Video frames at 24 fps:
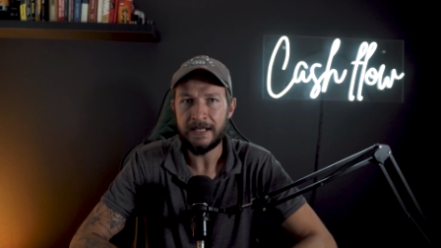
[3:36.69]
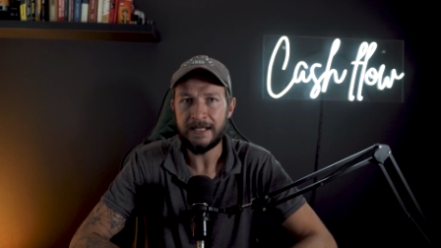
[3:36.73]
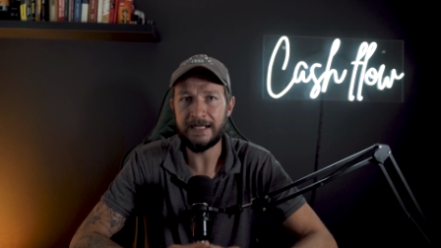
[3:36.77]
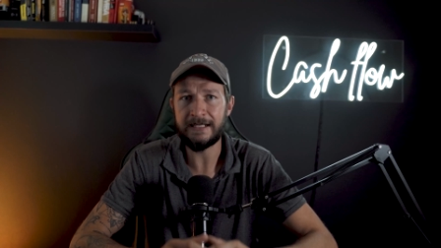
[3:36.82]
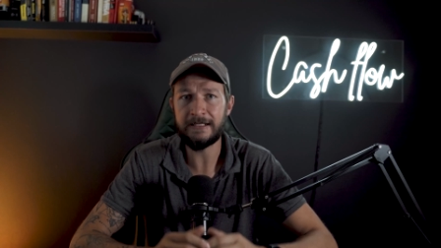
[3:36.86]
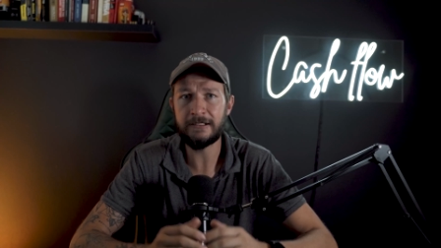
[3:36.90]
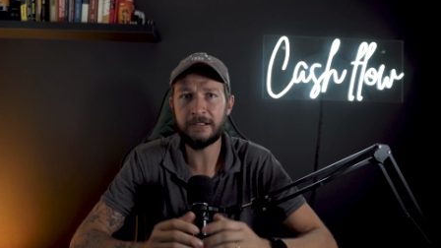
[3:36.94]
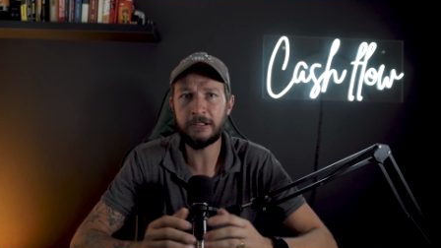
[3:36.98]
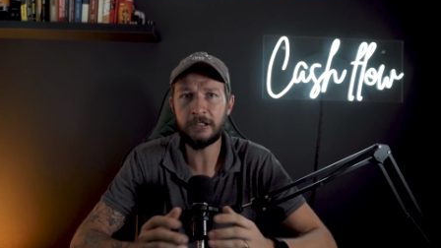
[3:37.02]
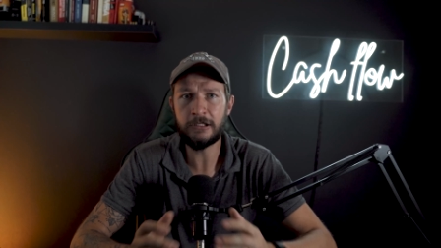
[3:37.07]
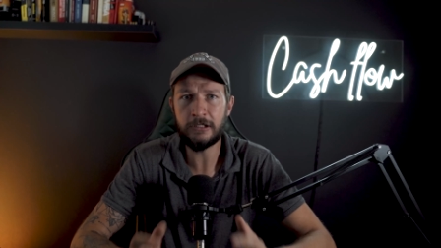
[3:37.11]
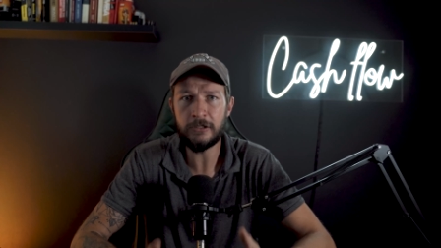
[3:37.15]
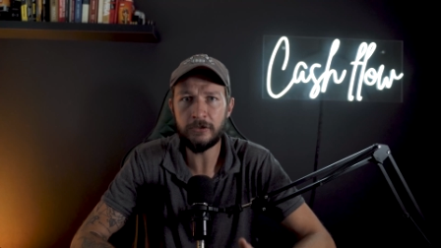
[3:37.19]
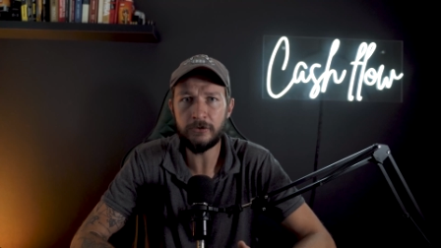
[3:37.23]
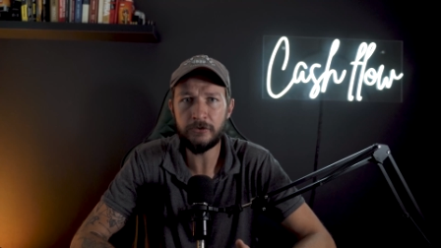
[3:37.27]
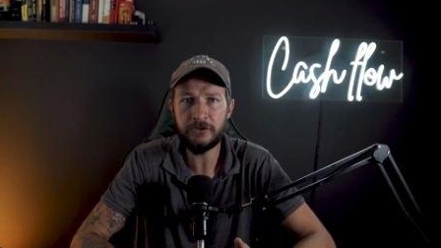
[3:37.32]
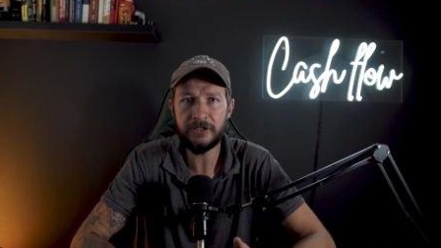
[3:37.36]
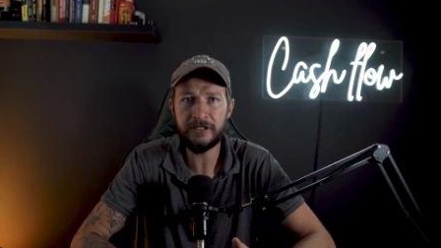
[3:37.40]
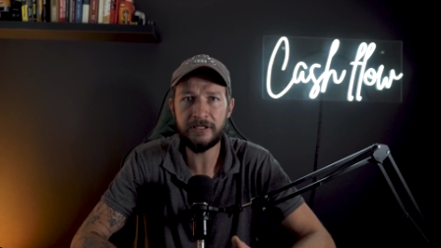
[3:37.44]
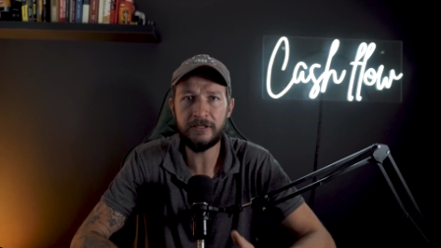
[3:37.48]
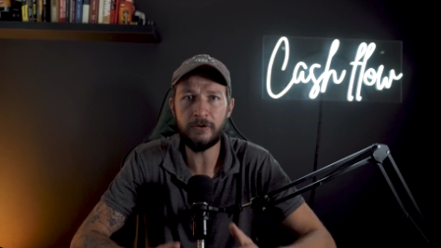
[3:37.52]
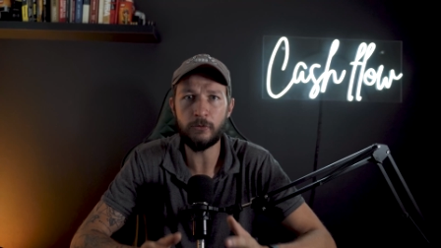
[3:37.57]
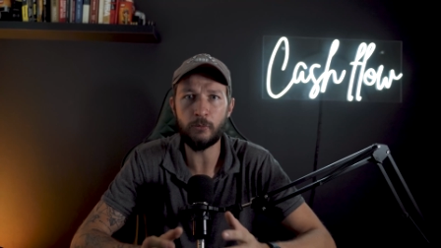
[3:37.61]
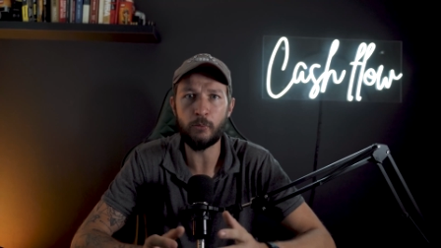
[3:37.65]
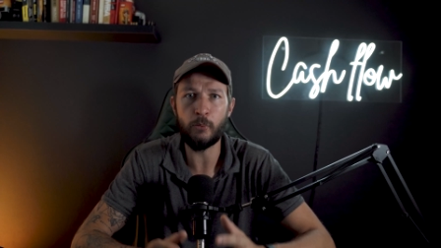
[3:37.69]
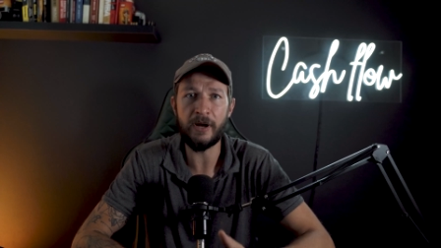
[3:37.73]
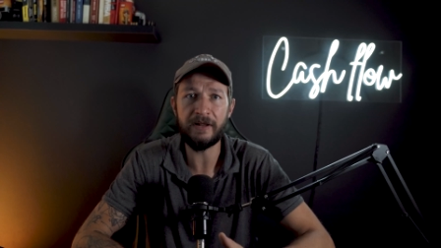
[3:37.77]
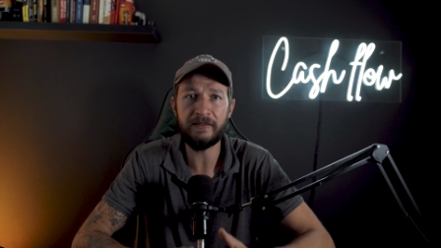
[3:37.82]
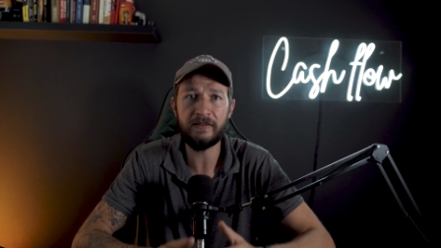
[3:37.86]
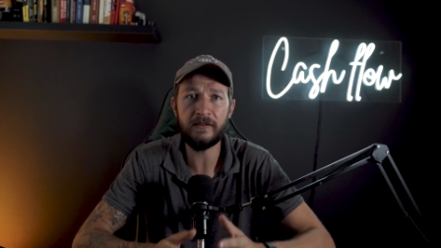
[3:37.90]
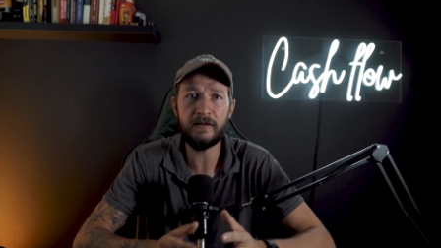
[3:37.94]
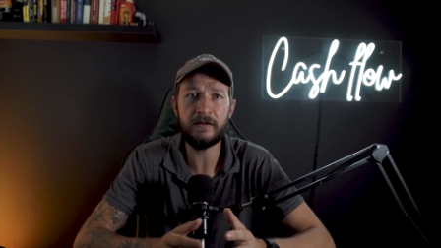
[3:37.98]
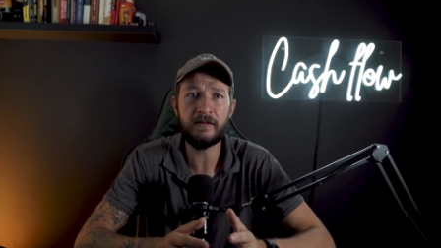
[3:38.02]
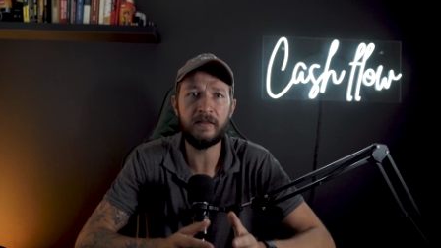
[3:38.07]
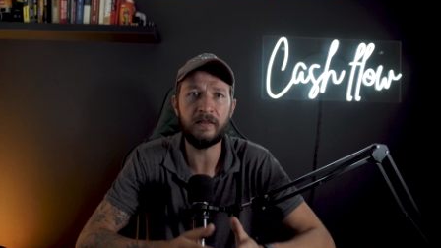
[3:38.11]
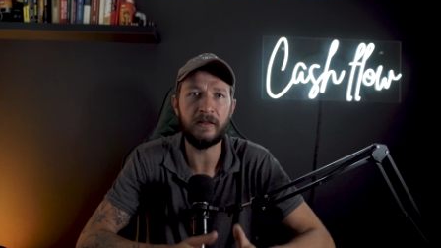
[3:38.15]
including
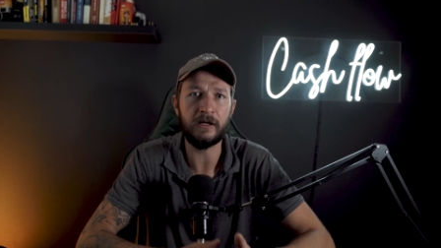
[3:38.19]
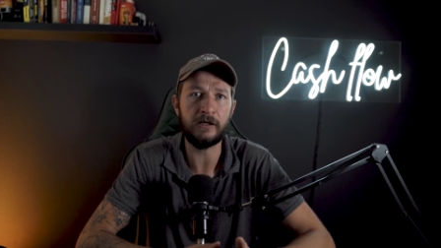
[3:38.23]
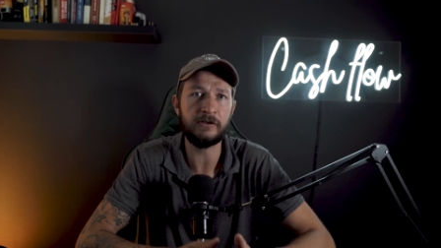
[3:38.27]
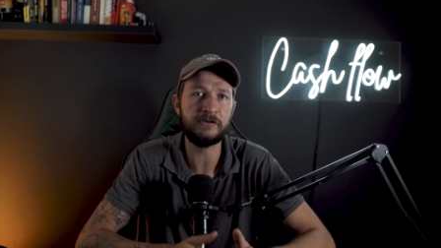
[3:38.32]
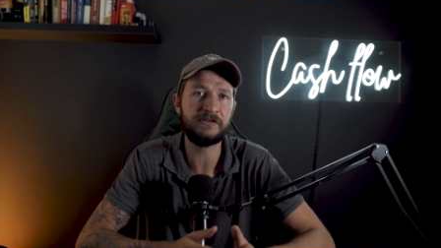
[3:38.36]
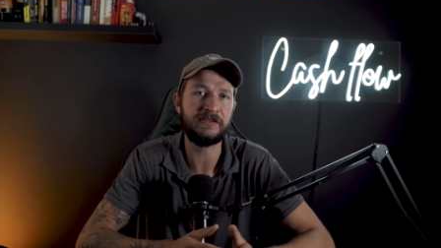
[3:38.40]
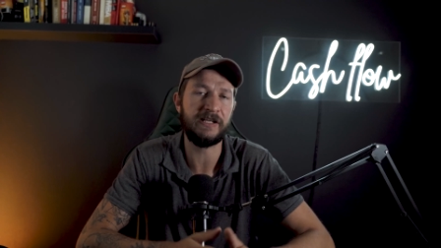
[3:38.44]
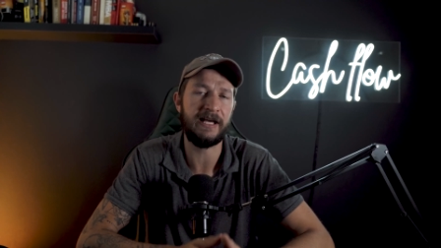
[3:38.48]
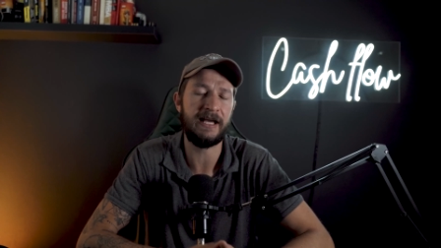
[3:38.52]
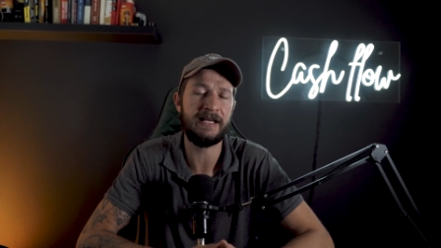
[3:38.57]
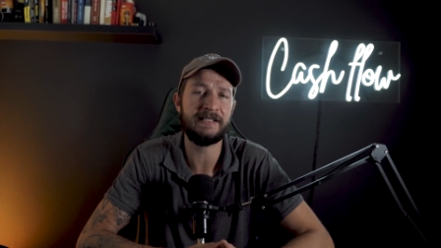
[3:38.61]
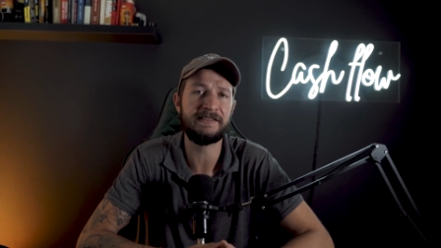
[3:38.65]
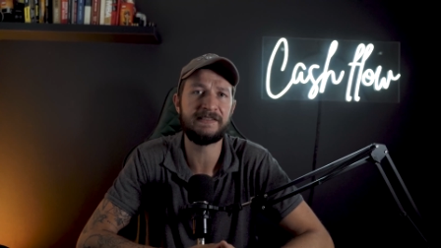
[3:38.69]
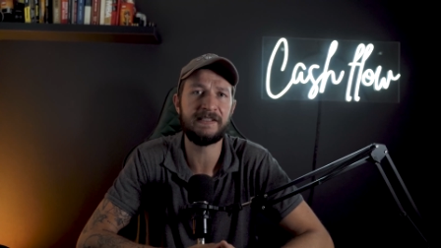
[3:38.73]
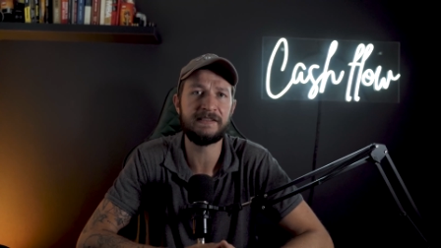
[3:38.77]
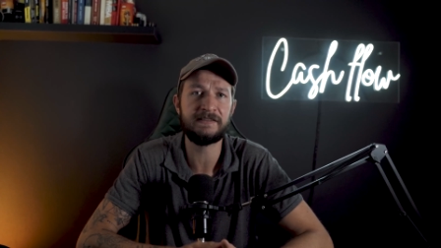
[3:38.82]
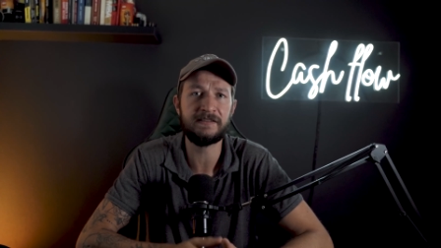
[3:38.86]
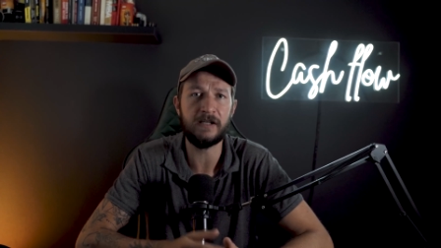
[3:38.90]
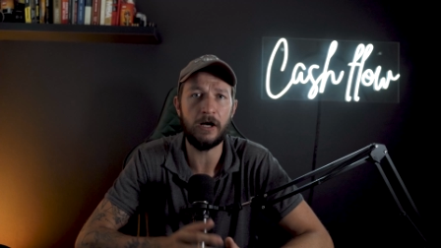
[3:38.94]
whether those assets